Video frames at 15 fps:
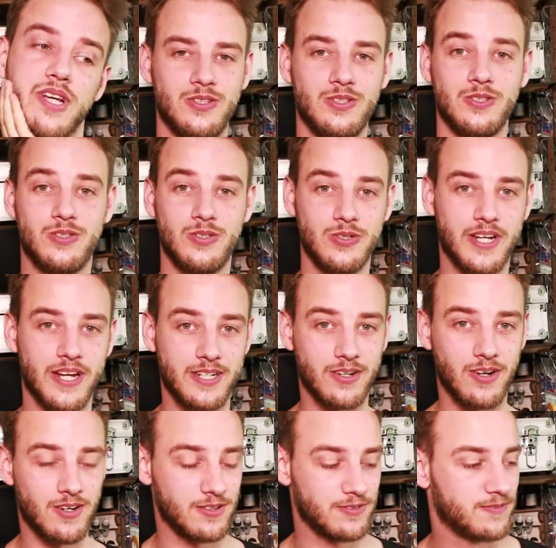To kick
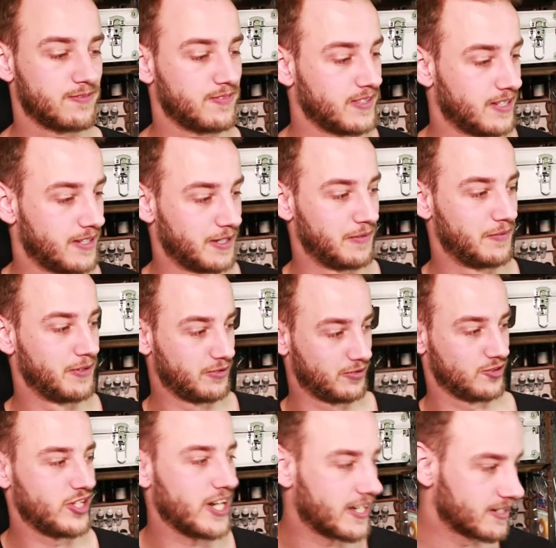off
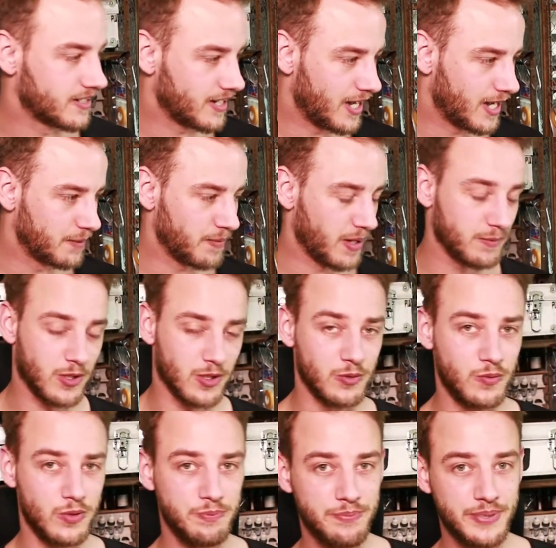this channel, I'm gonna
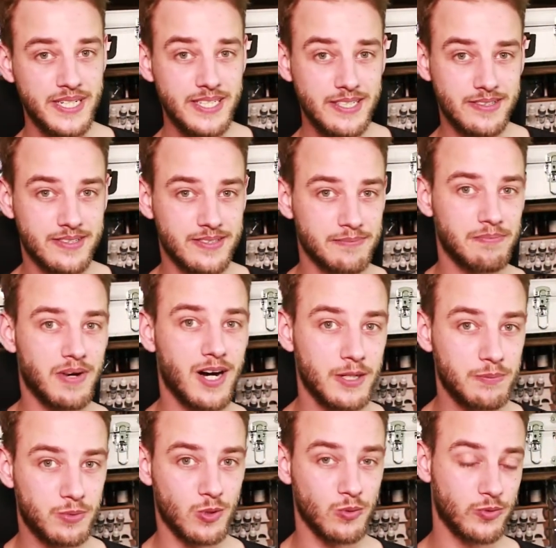repeat
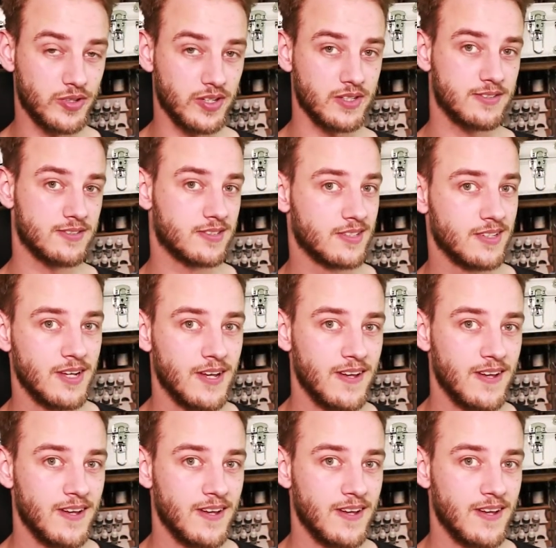my process